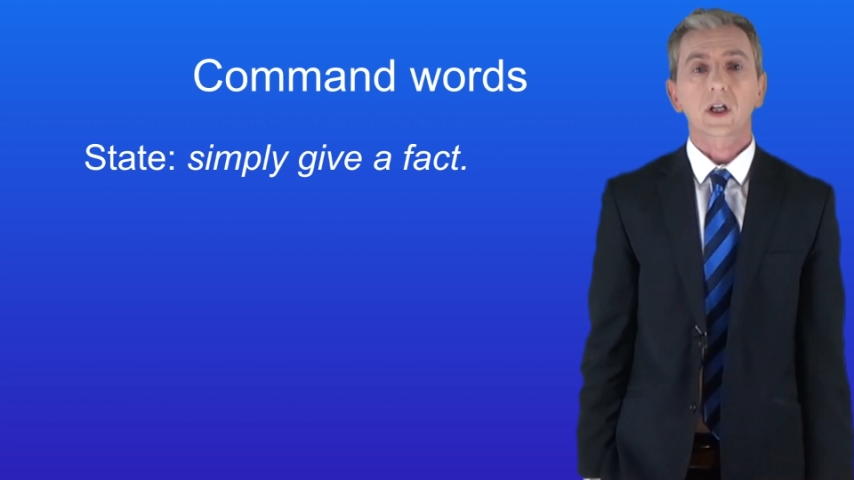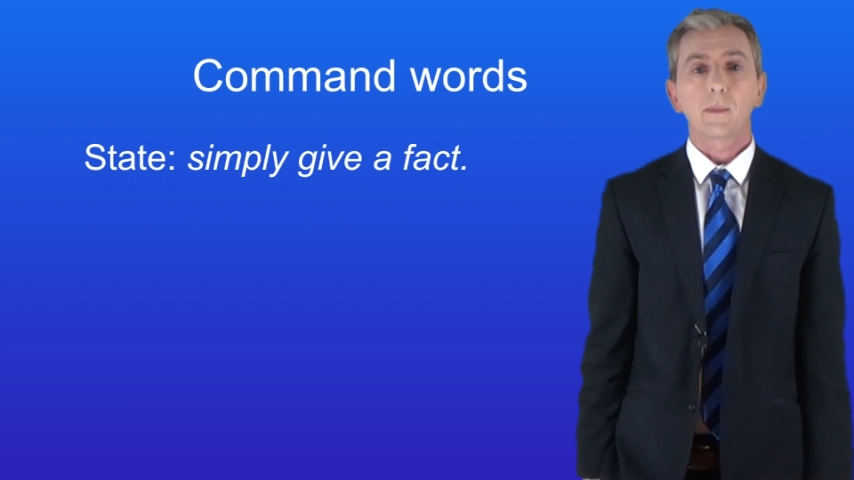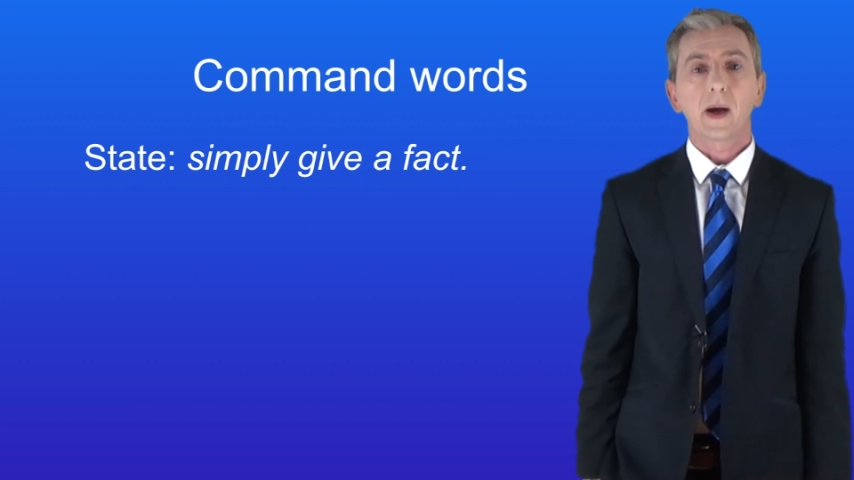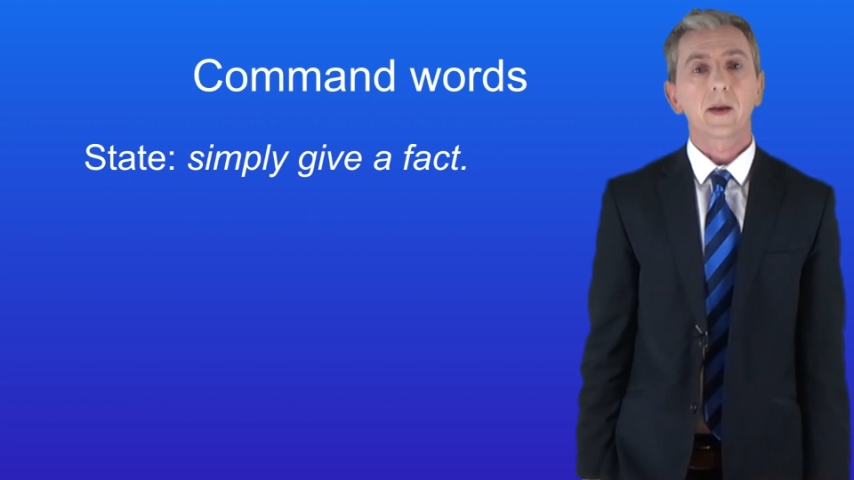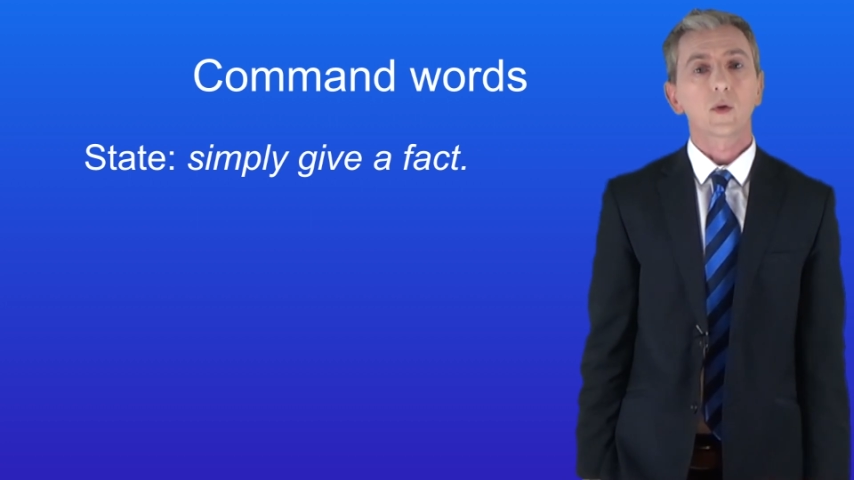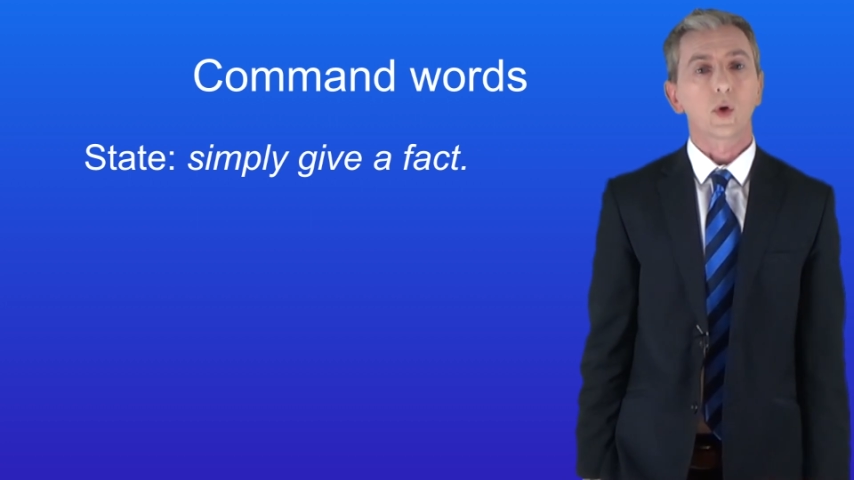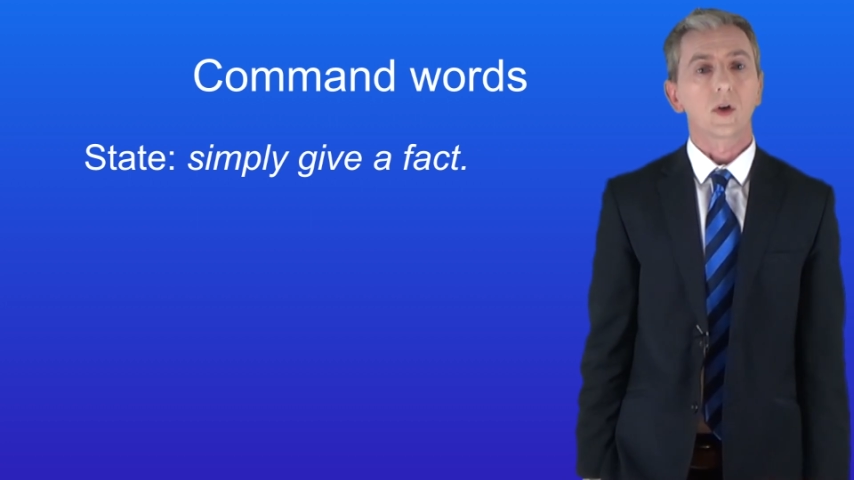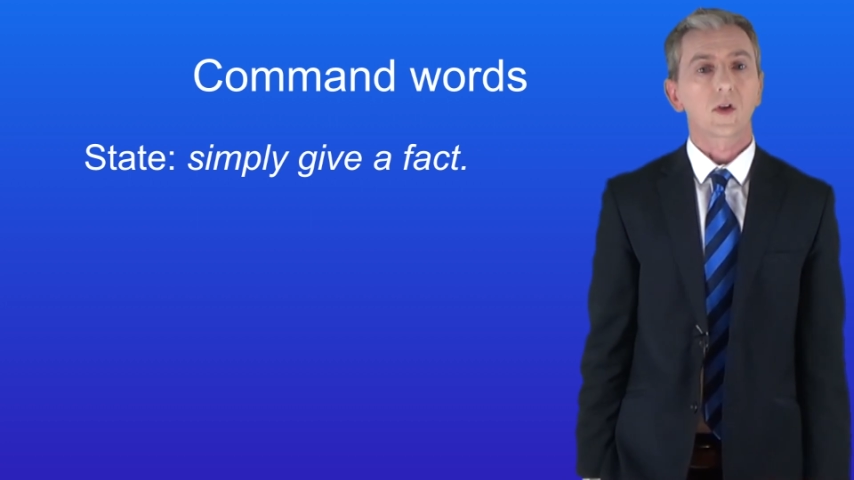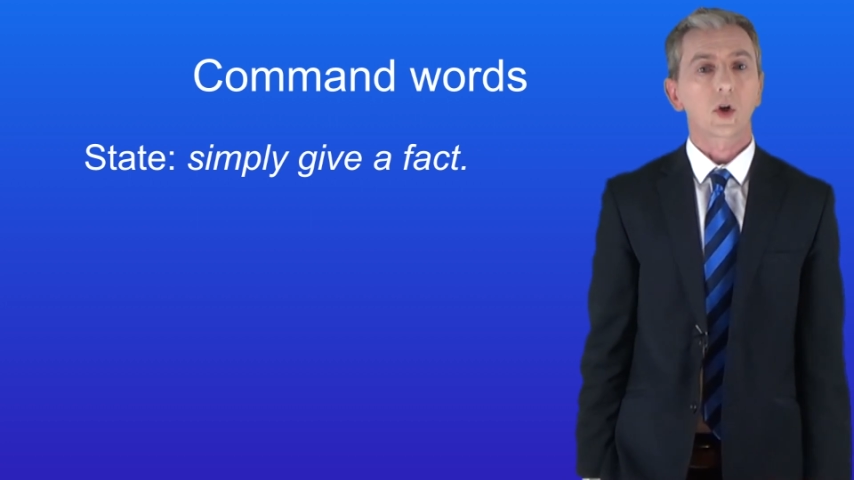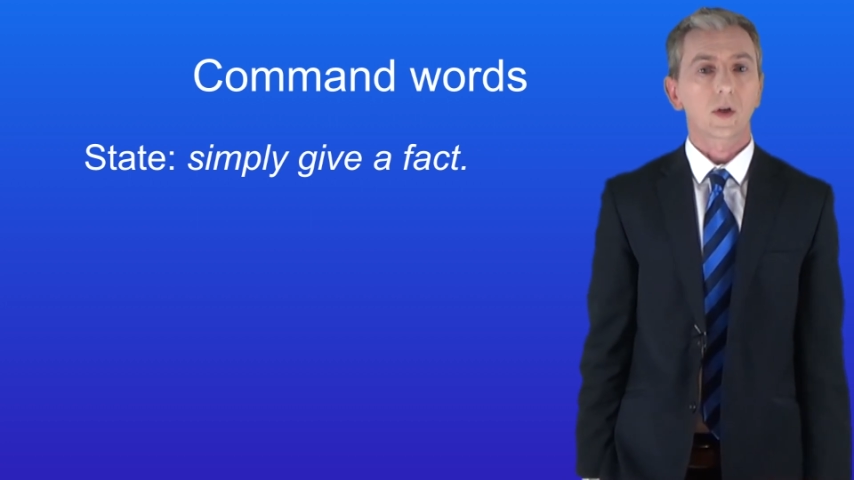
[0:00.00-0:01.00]
command
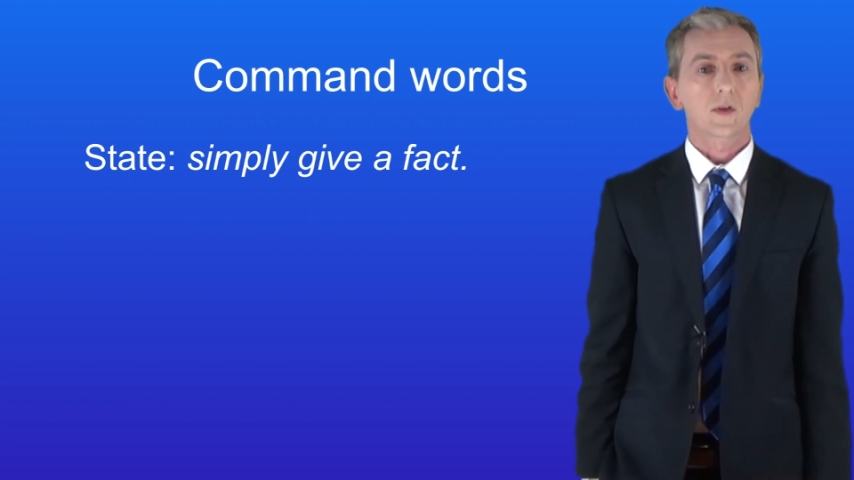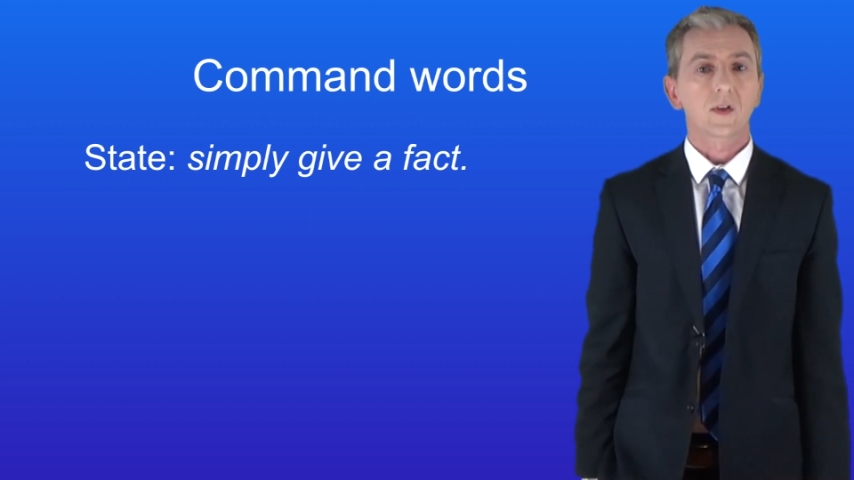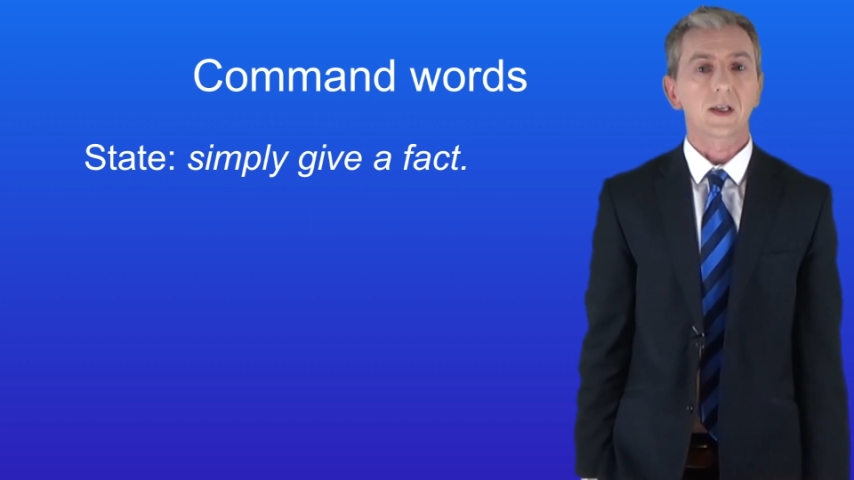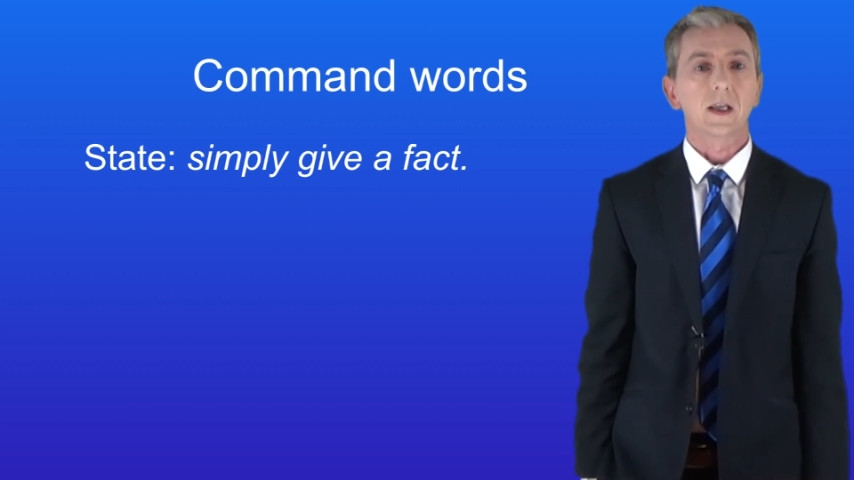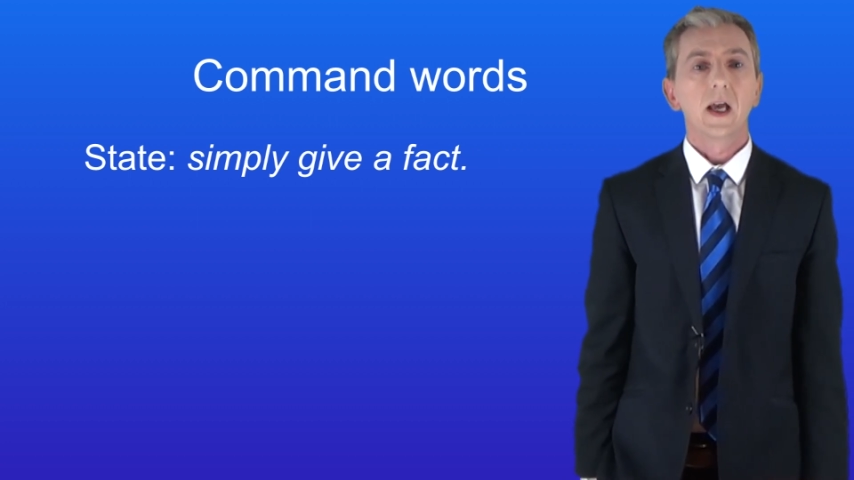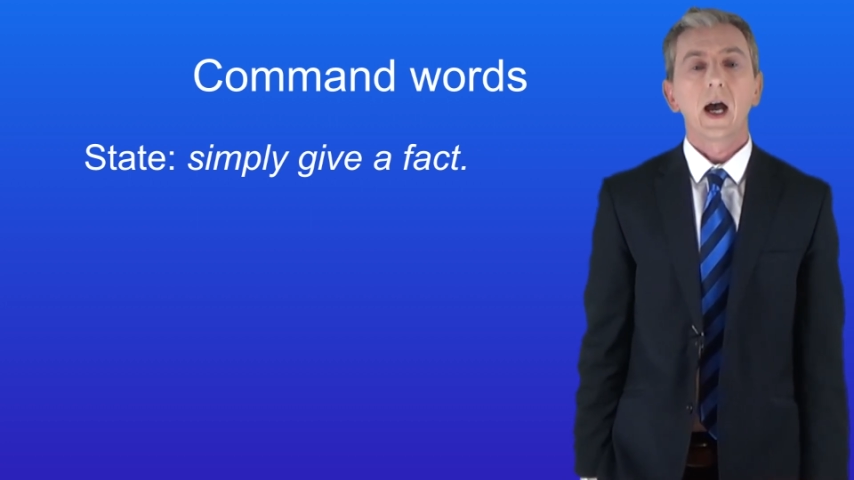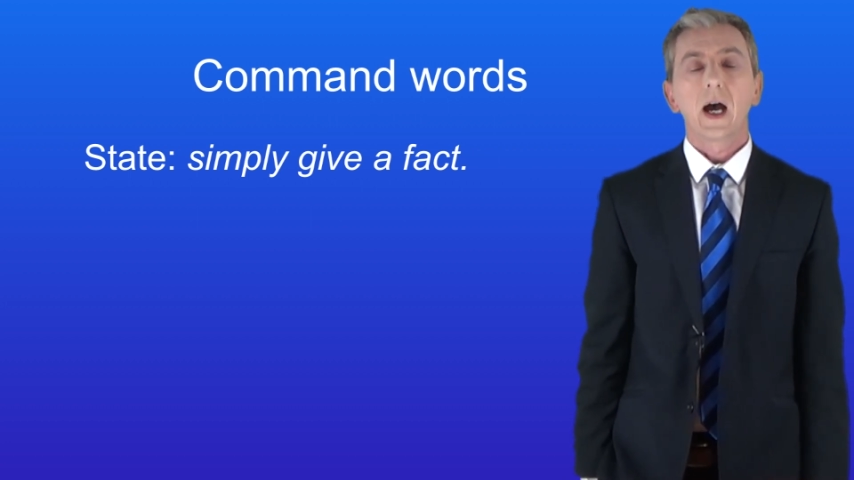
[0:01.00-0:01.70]
words that you're going to see,